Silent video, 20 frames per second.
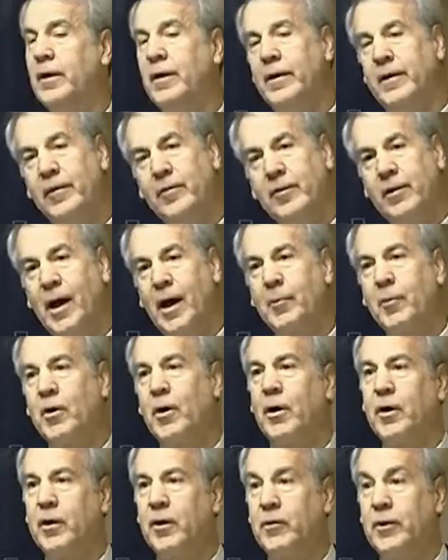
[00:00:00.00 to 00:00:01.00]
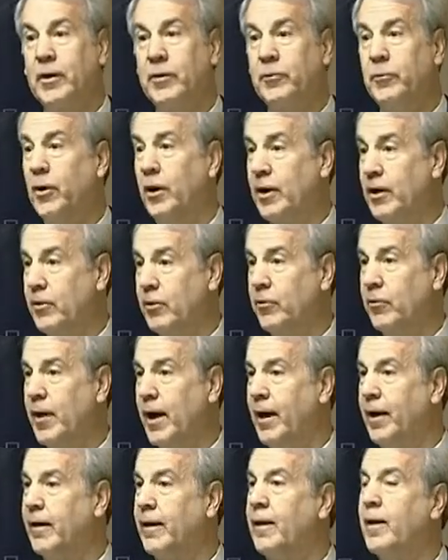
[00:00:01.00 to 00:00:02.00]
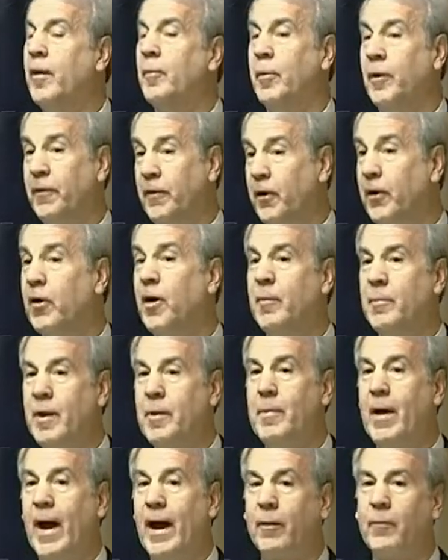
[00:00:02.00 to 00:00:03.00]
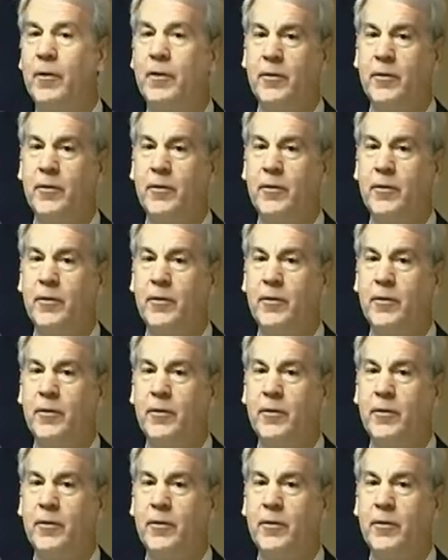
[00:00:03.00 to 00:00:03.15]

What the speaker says: This time cargo didn't really do that, but they're going to be back.